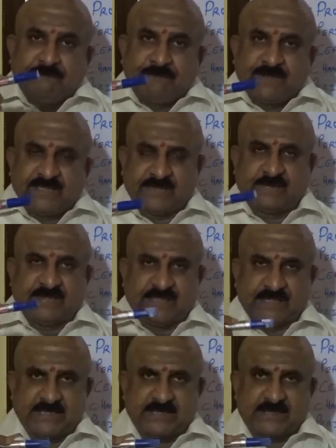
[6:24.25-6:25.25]
if it is
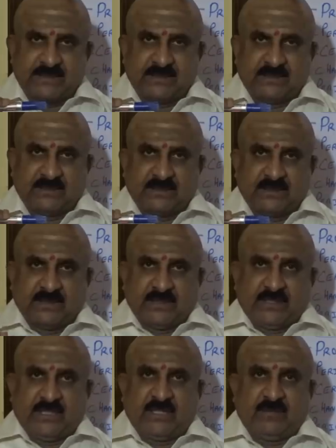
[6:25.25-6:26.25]
business,
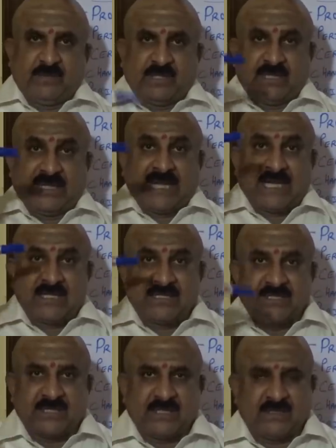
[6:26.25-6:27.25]
it will be a
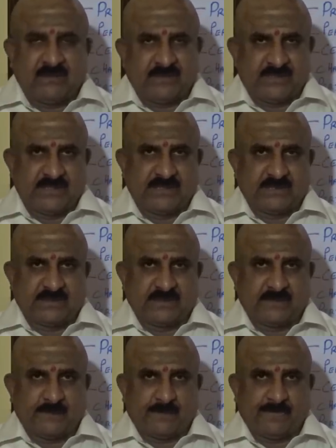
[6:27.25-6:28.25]
large scale
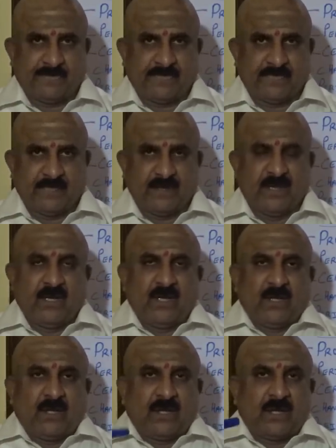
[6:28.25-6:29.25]
business.
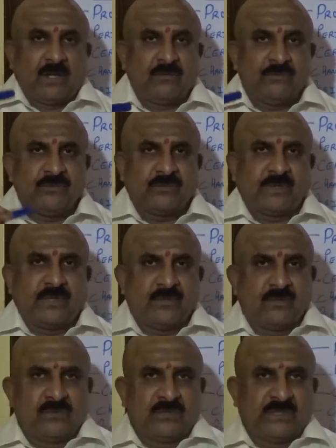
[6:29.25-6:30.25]
How you
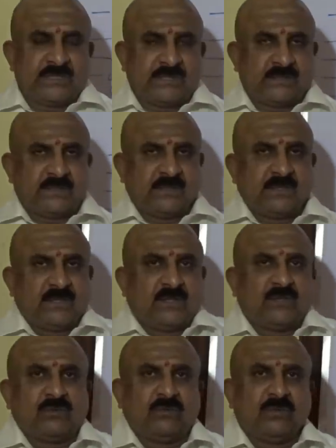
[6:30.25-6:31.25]
can know this?
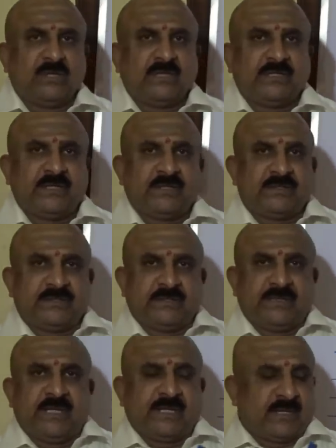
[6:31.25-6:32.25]
Only
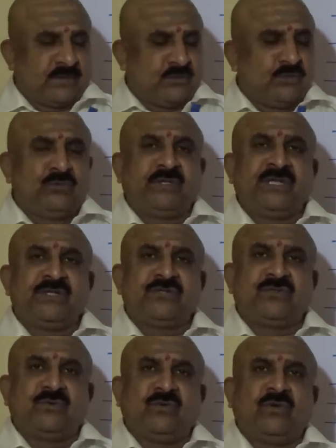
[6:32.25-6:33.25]
there are two
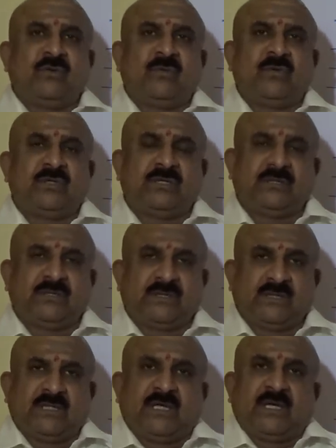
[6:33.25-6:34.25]
things to know about
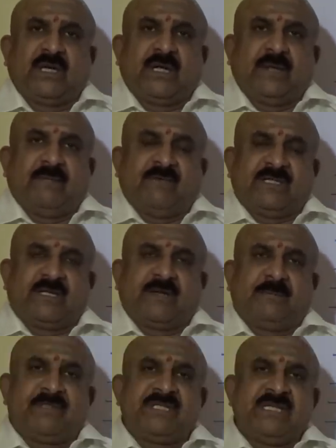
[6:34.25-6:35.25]

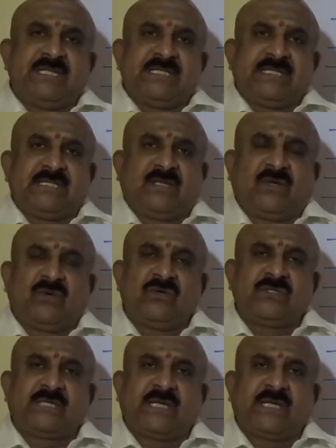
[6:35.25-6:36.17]
whether a business is a